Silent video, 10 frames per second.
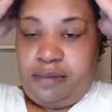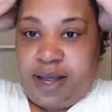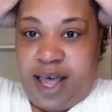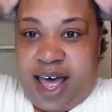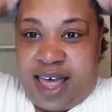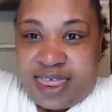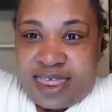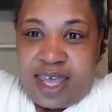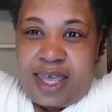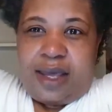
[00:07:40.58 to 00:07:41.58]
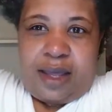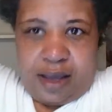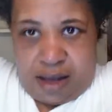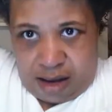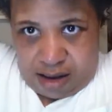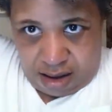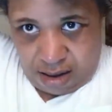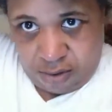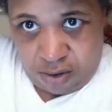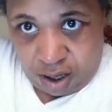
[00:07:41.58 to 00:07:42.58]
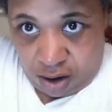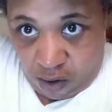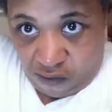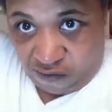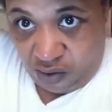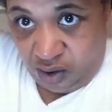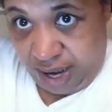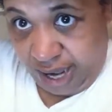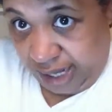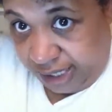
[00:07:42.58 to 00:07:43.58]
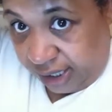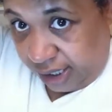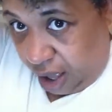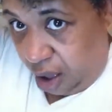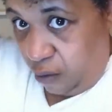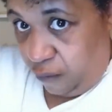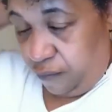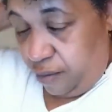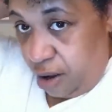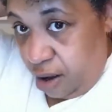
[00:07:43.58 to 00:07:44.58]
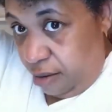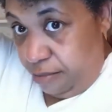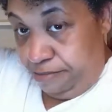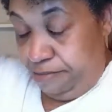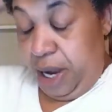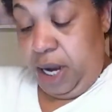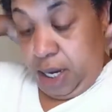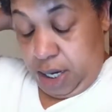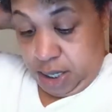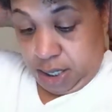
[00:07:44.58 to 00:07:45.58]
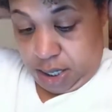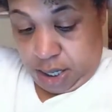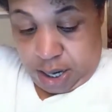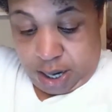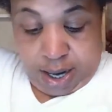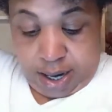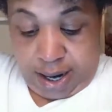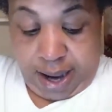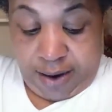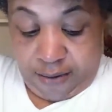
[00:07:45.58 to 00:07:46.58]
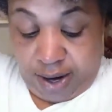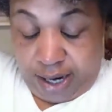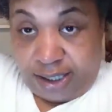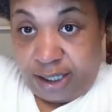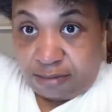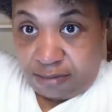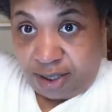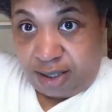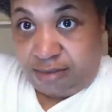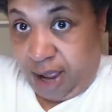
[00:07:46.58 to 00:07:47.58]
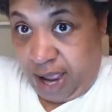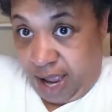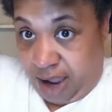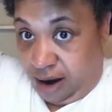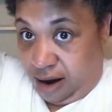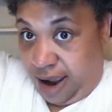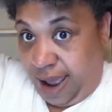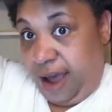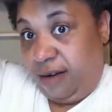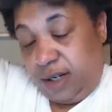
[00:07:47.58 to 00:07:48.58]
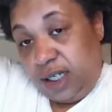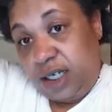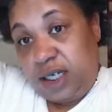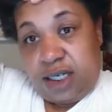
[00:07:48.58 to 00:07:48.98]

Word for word: But I think I'm going to go for a soft bun. Like when I took my hair out